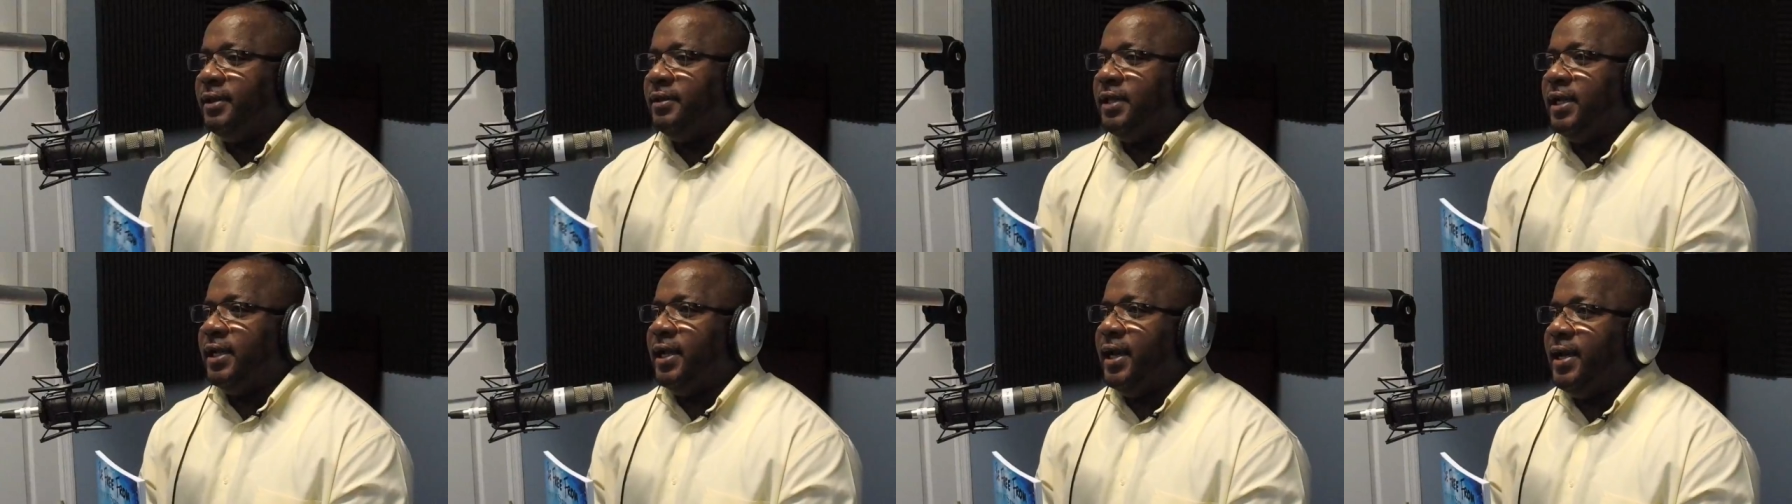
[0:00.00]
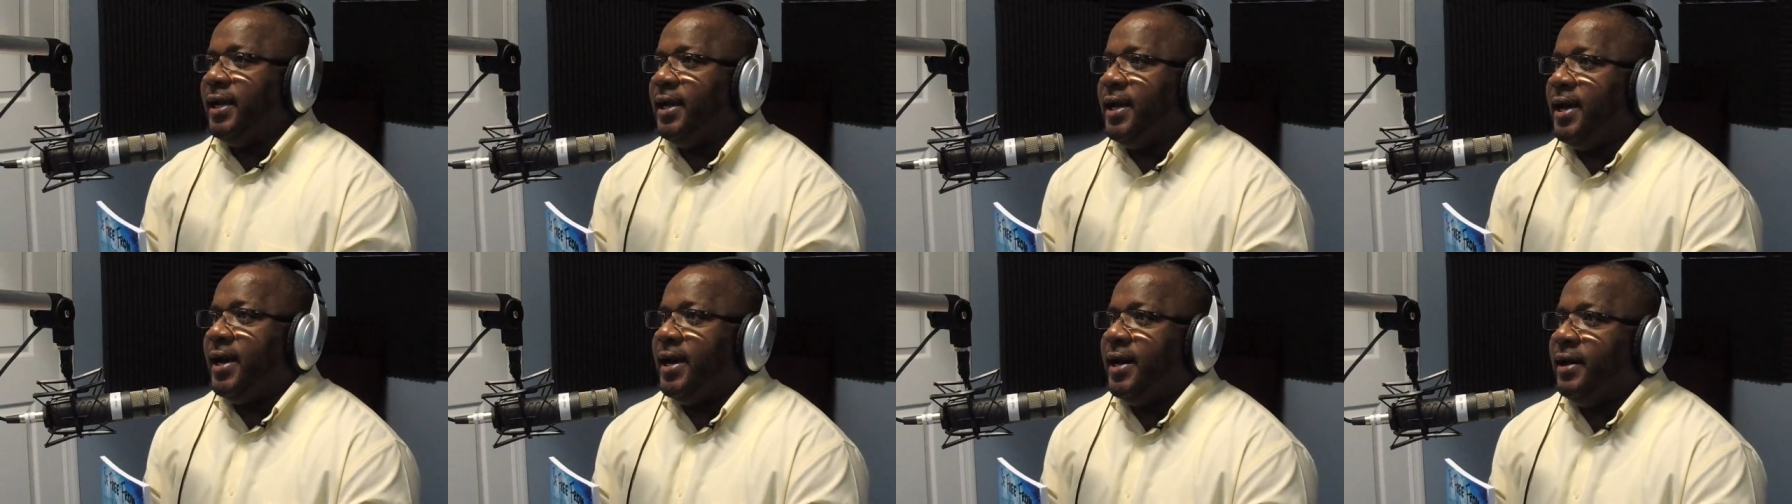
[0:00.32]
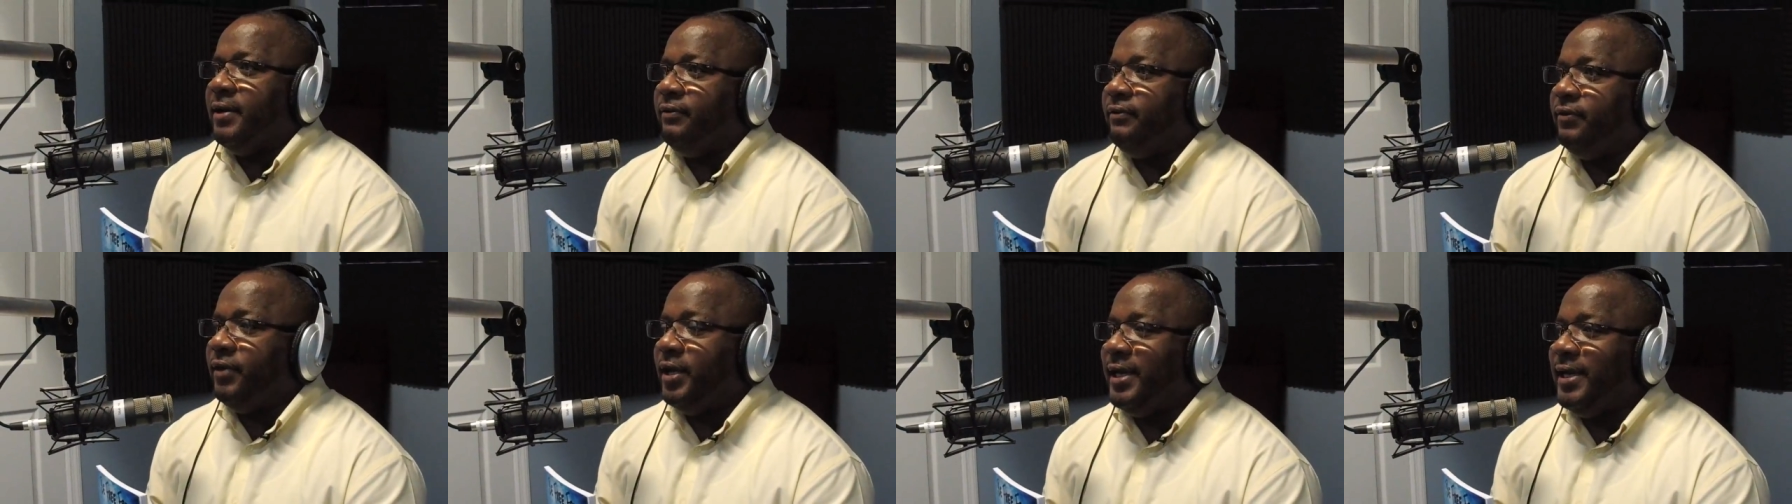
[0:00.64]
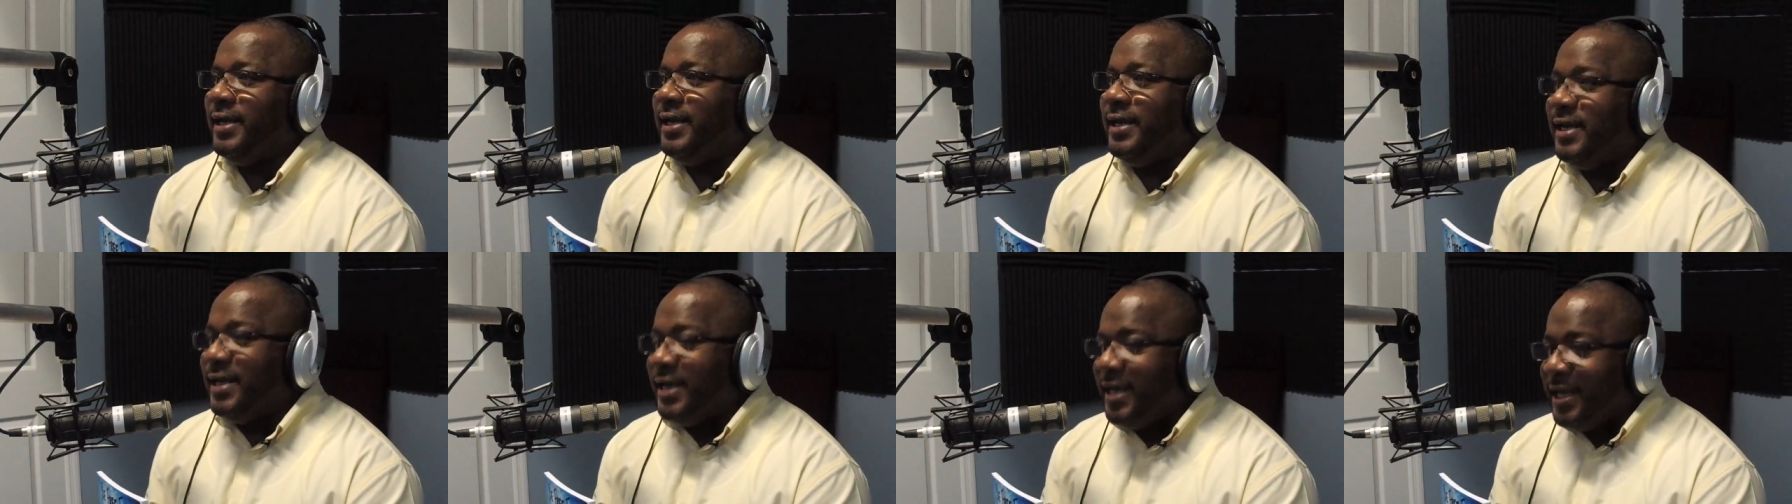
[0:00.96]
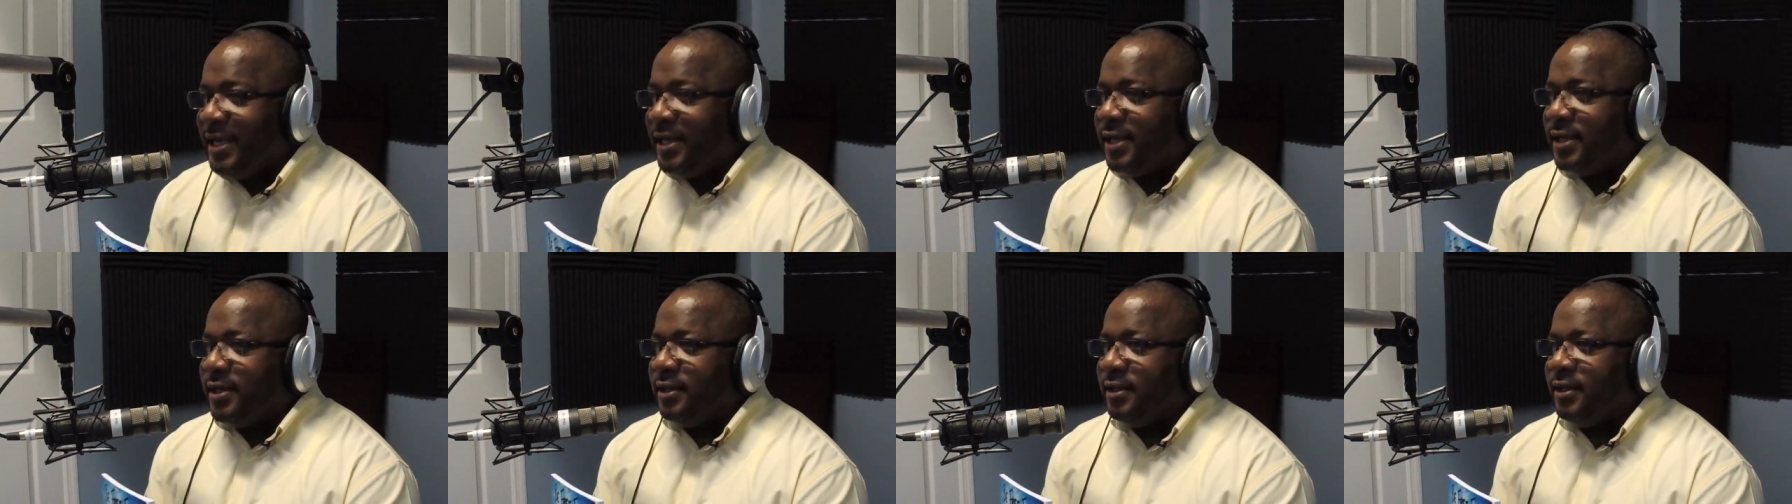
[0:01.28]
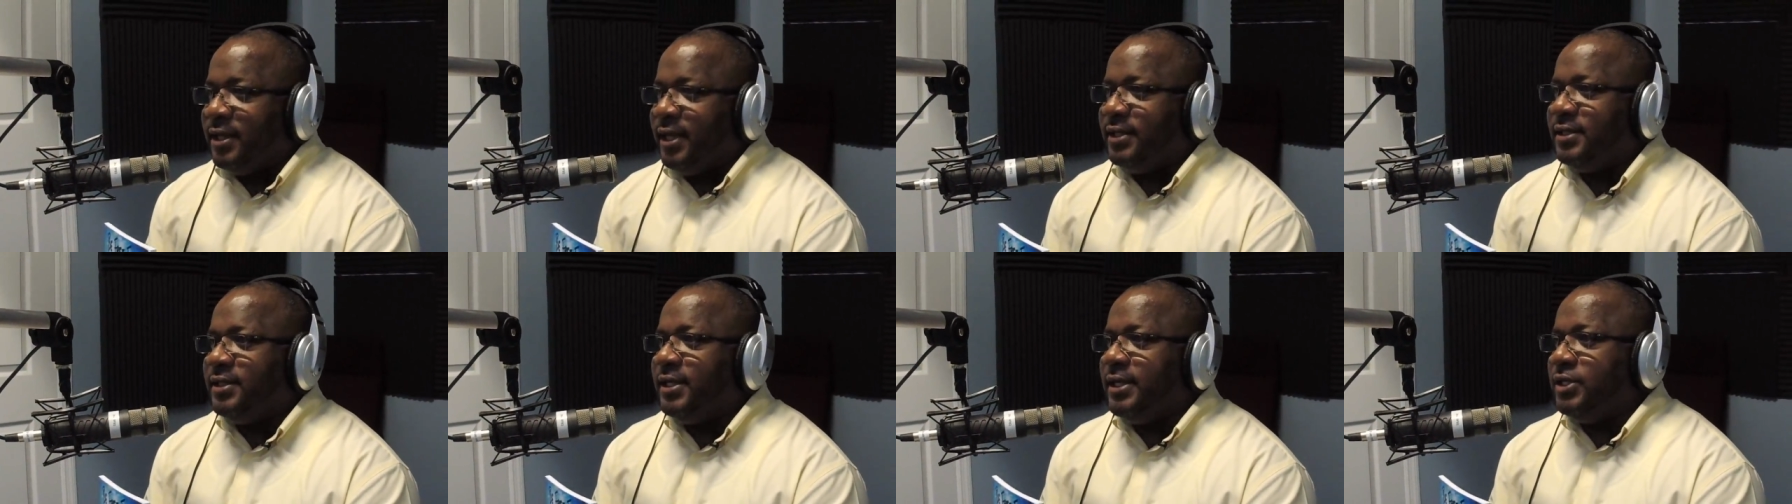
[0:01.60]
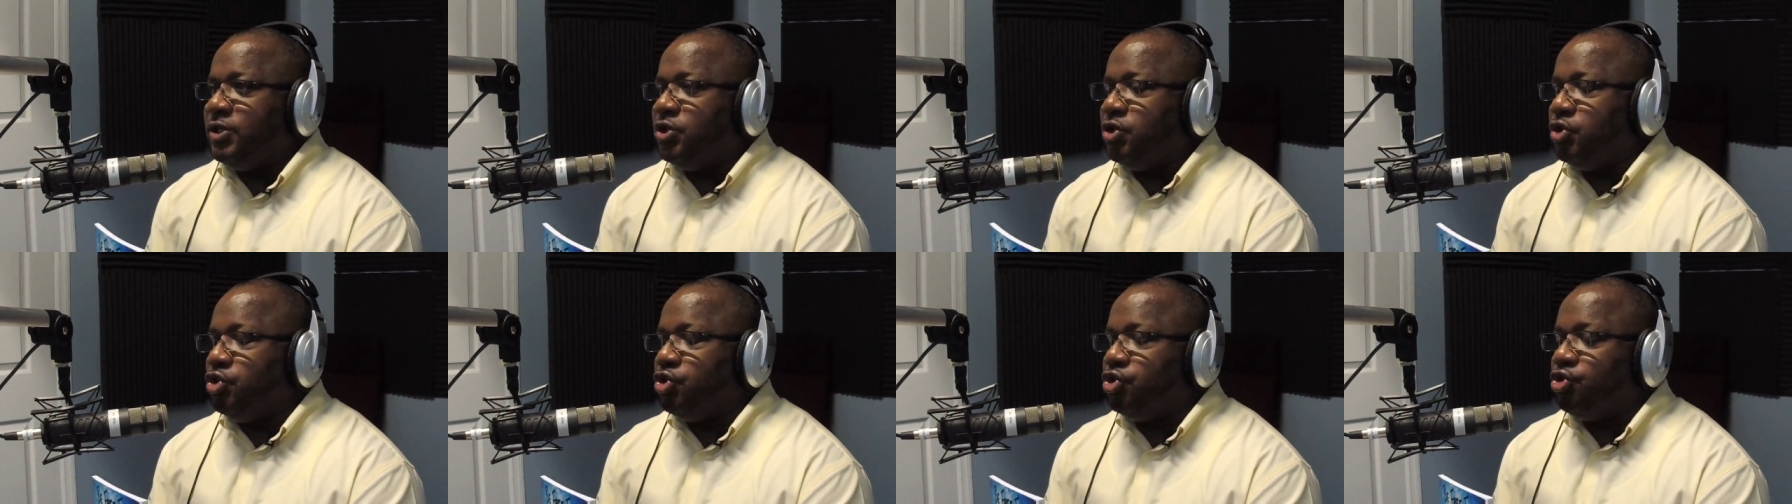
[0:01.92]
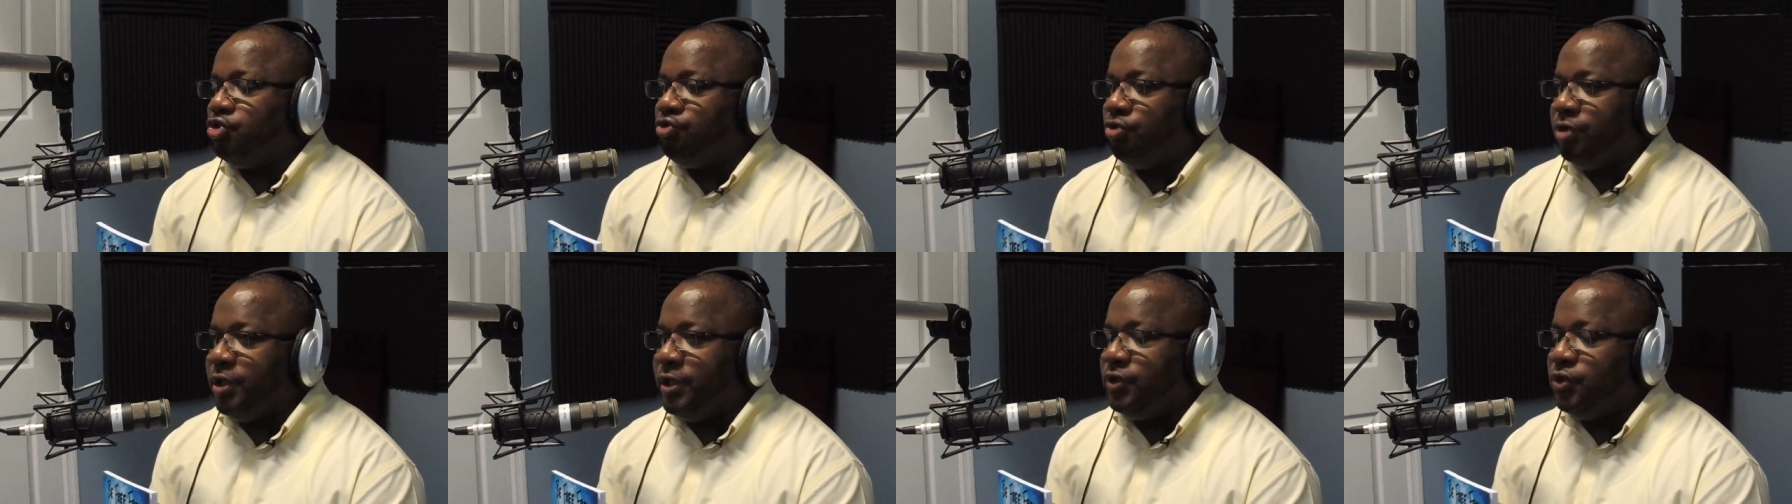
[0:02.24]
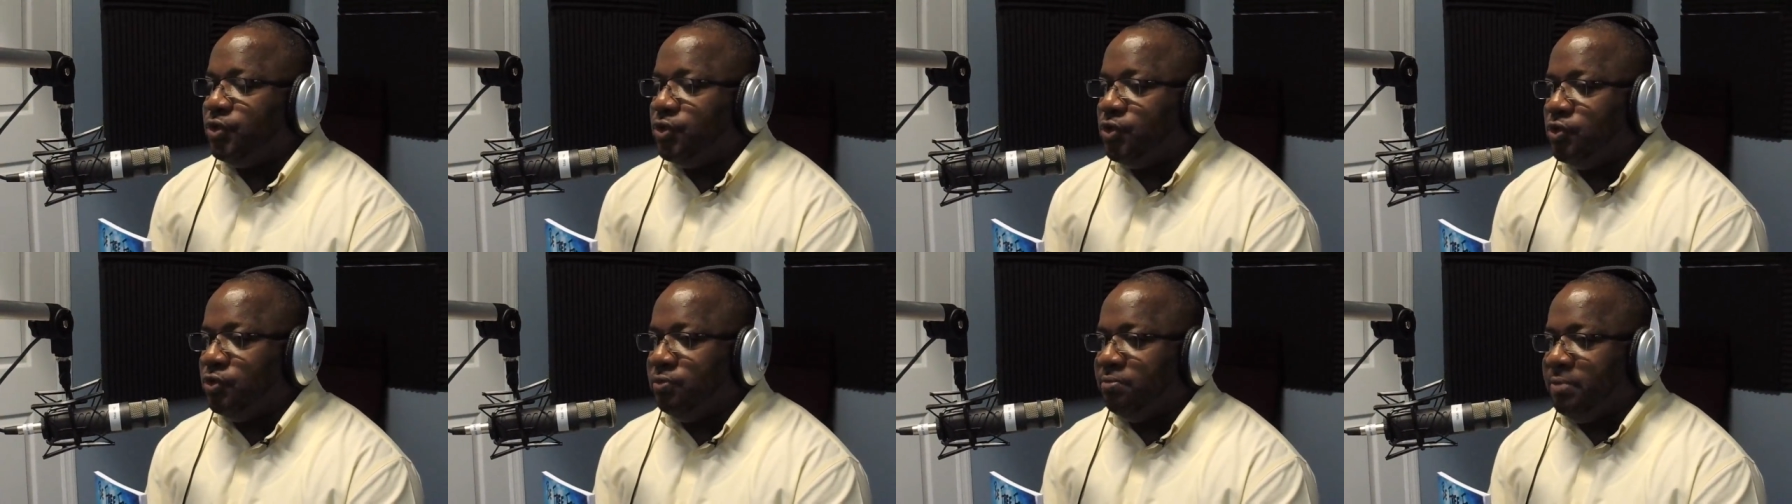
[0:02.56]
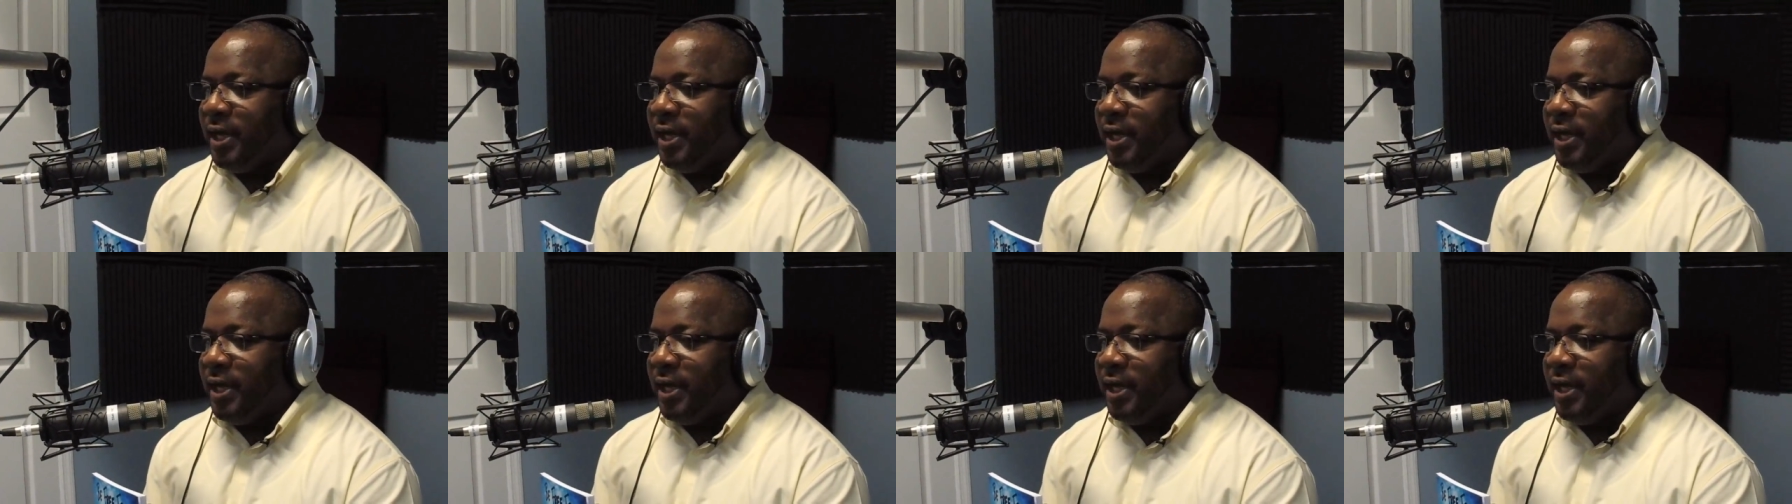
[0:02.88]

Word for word: then I have a link that takes you straight to